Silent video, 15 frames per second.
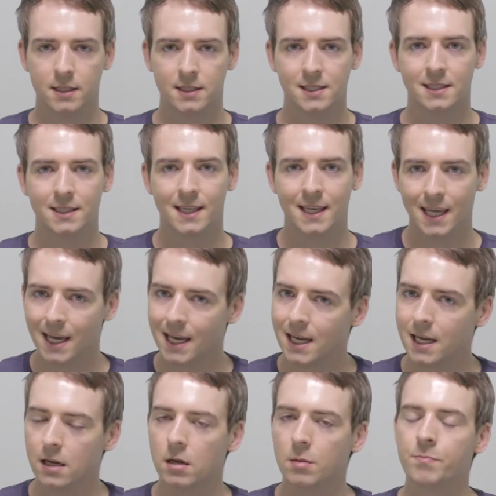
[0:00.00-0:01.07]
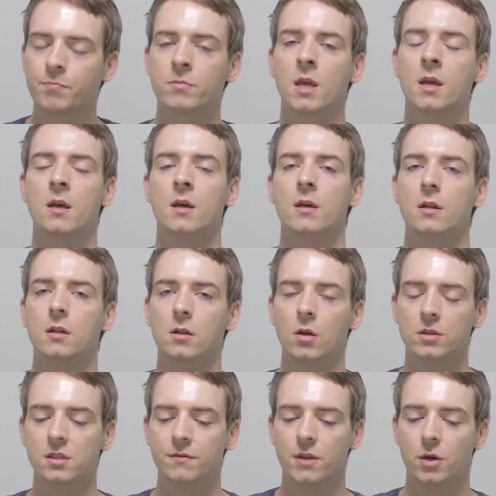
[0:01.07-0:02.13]
This is key.
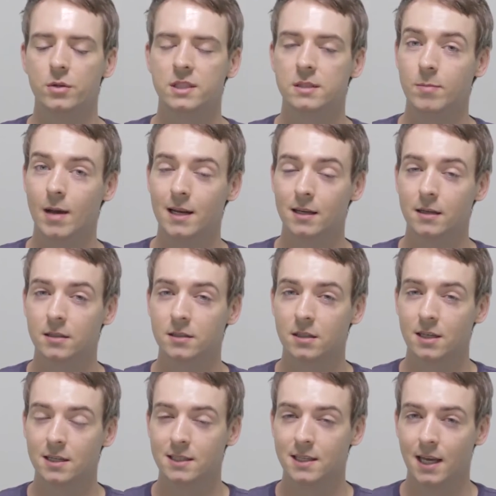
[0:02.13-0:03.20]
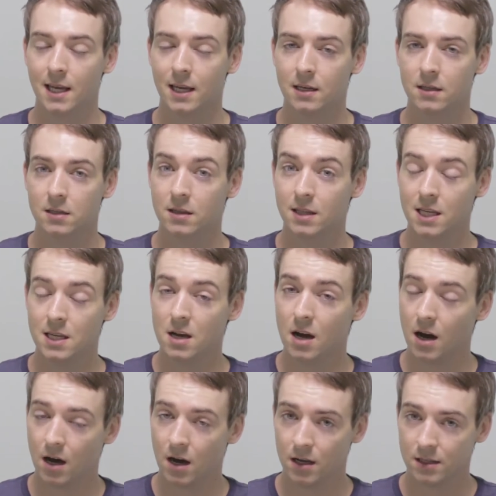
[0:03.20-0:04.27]
Lots of those spellings contained the
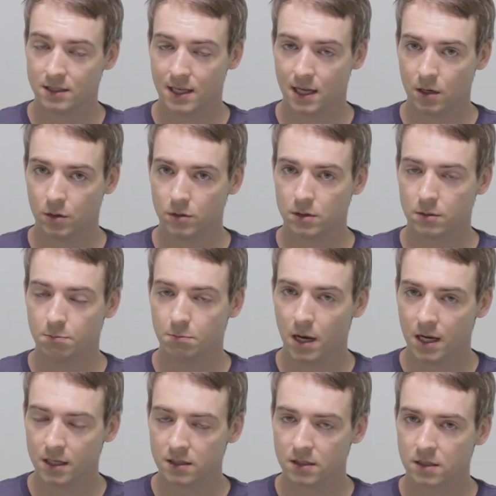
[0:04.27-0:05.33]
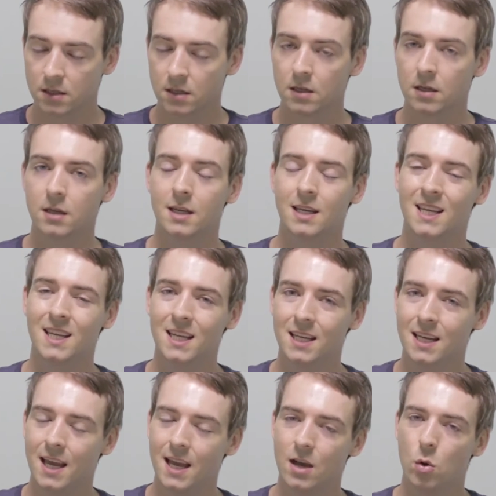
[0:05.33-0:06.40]
R sound, but
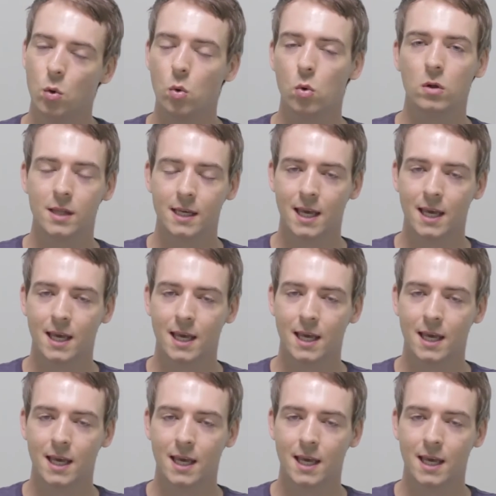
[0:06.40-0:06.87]
in all the